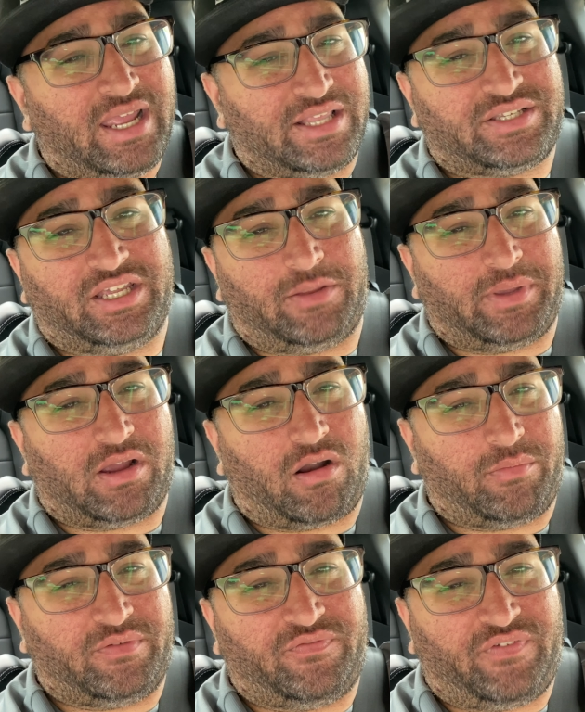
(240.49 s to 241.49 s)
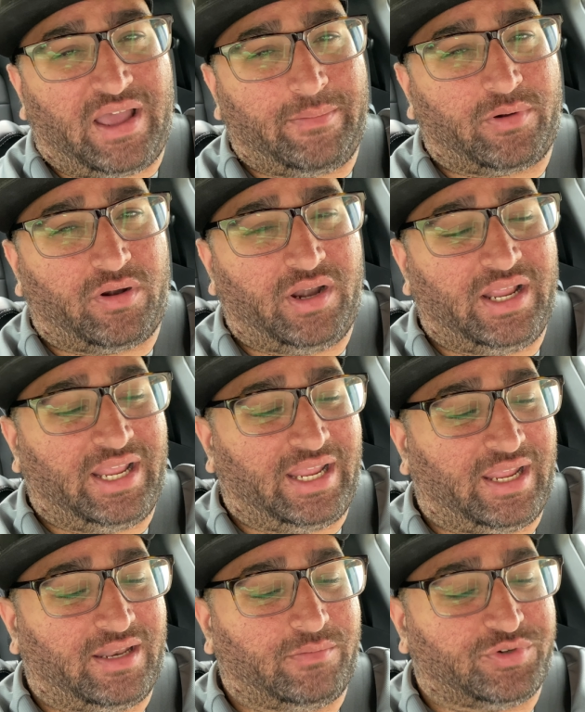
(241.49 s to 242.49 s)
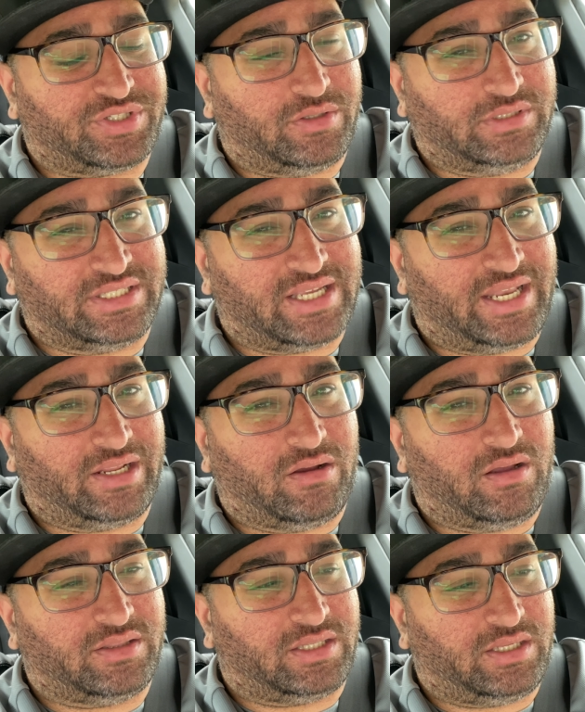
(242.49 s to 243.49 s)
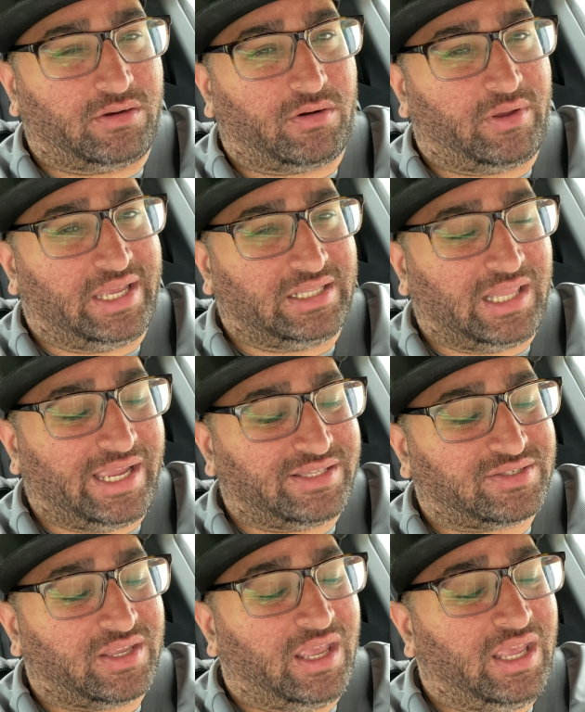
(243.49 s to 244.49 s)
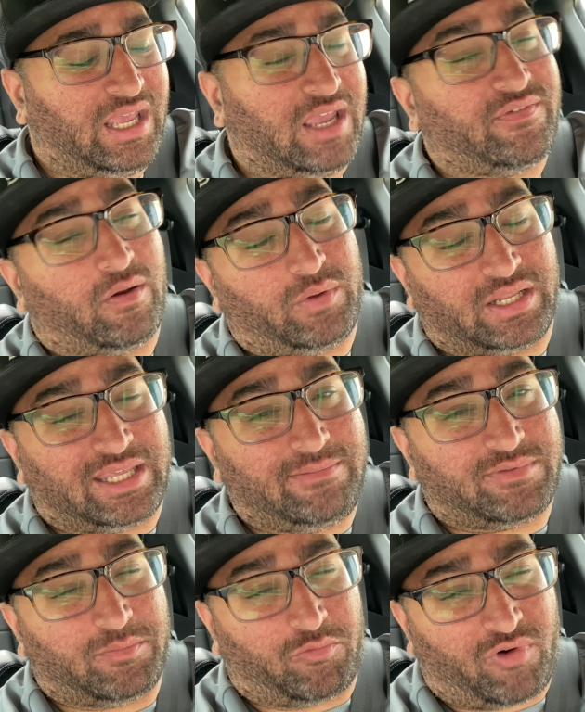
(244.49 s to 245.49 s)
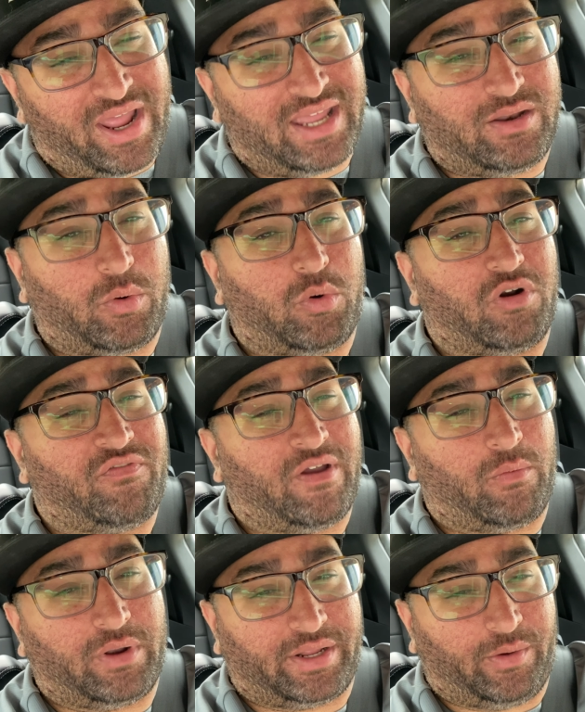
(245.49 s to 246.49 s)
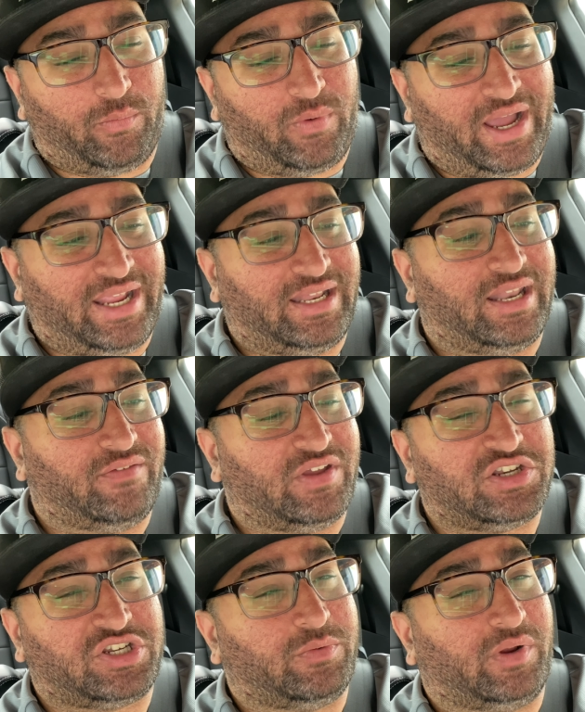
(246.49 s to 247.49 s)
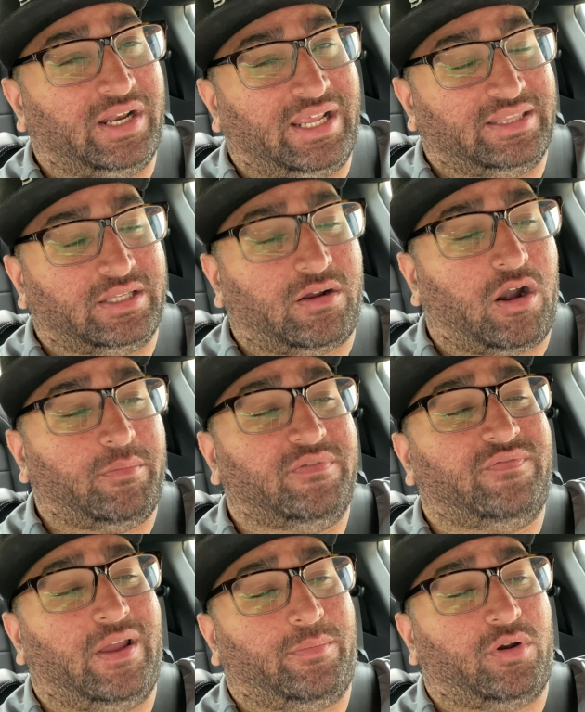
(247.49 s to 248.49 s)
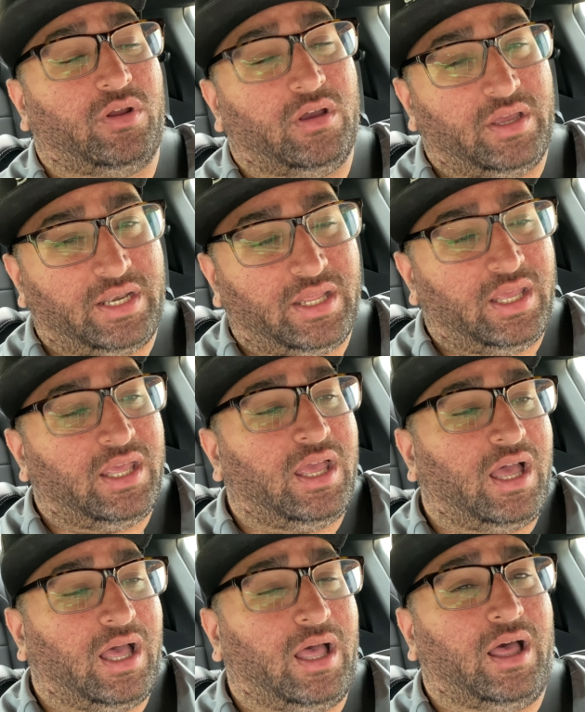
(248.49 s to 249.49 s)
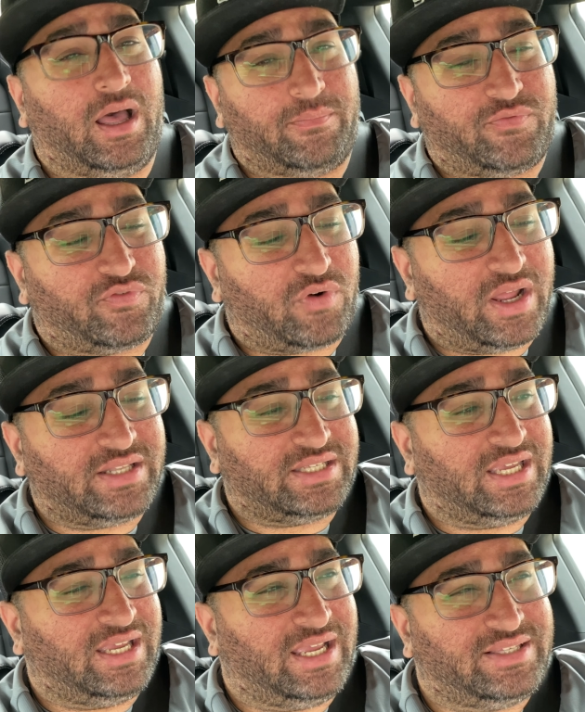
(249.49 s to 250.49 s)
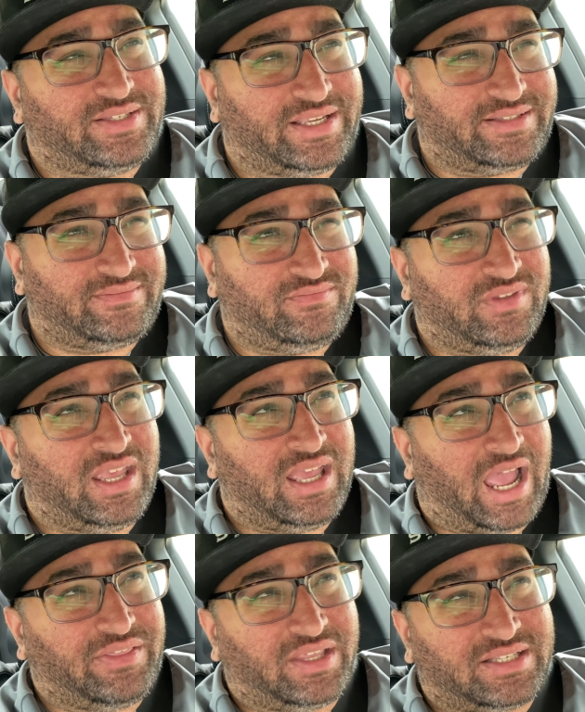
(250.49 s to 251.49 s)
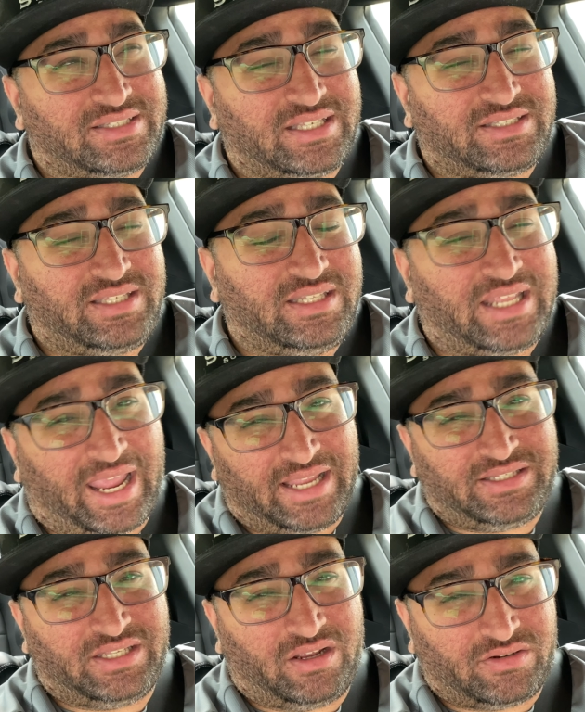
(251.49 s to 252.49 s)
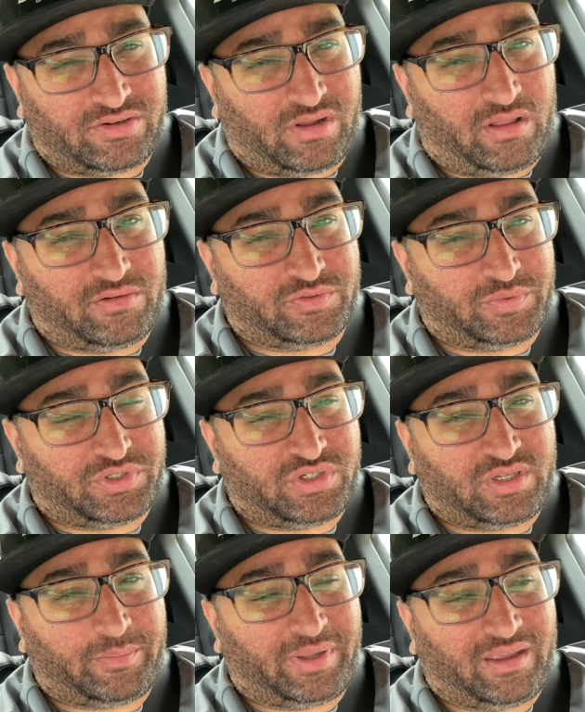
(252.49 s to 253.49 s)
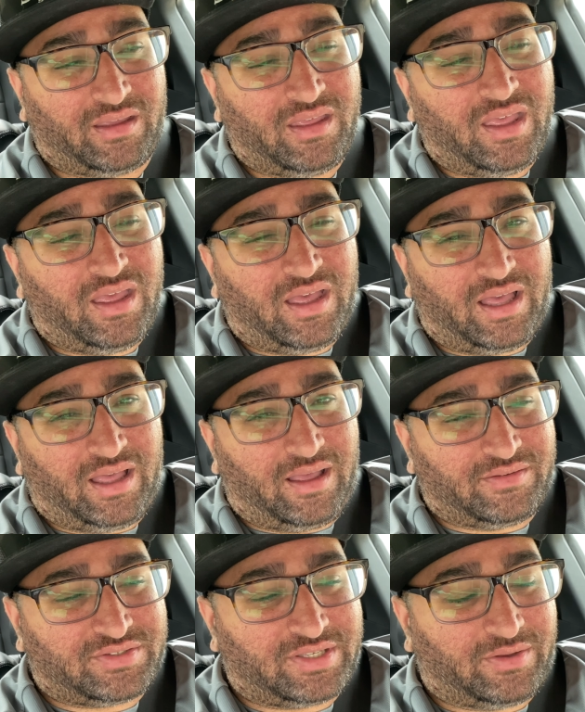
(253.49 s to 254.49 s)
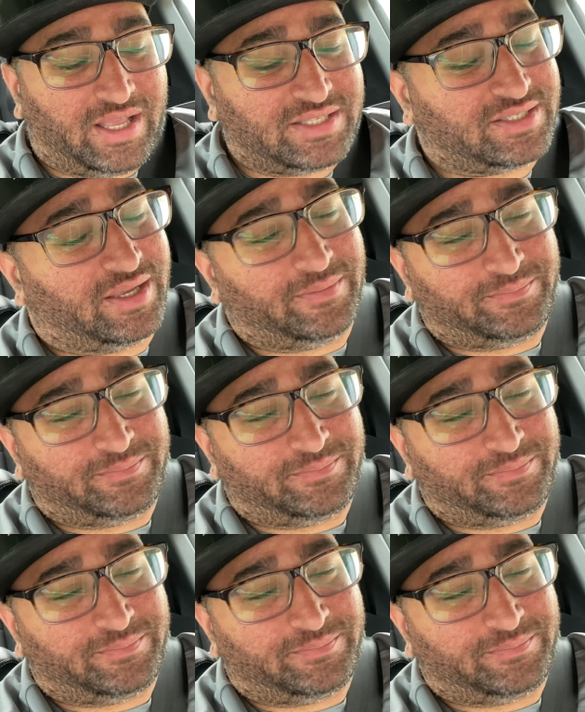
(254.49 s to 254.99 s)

it's going to be carbon fiber, and we're still deciding on the Euro headlights, if I want to keep them red or if I want to go white. And eventually we're going to get the carbon fiber hood up front. It's like, I think $1,600 to $1,800 with shipping. So it's